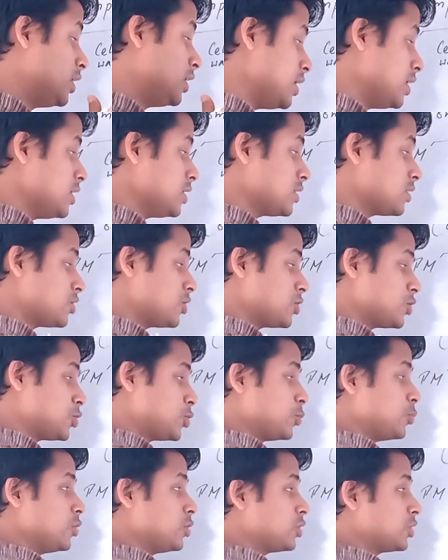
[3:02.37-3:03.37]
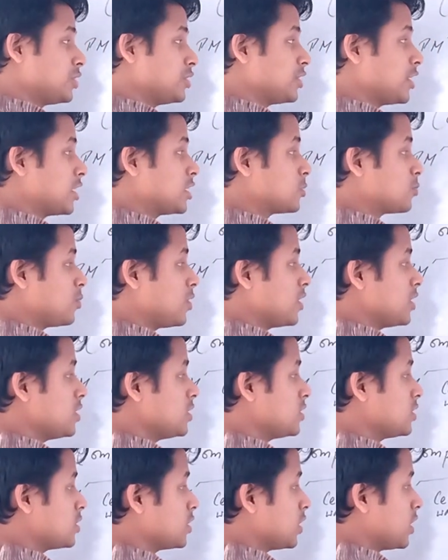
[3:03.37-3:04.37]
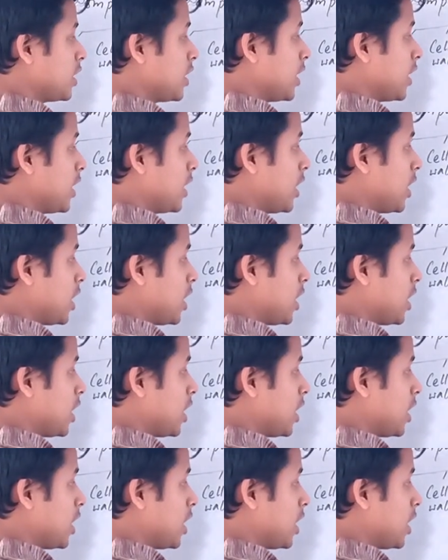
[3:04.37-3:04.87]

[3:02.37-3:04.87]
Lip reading: This distribution takes place